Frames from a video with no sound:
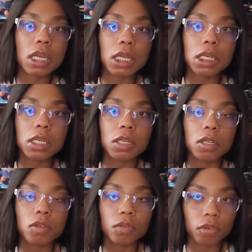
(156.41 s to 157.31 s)
in
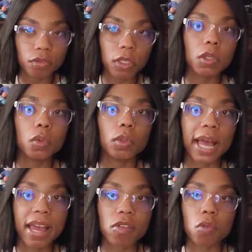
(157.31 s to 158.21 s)
the review
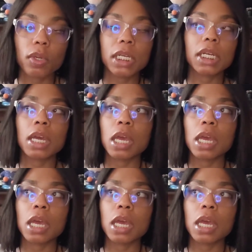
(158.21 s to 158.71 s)
last week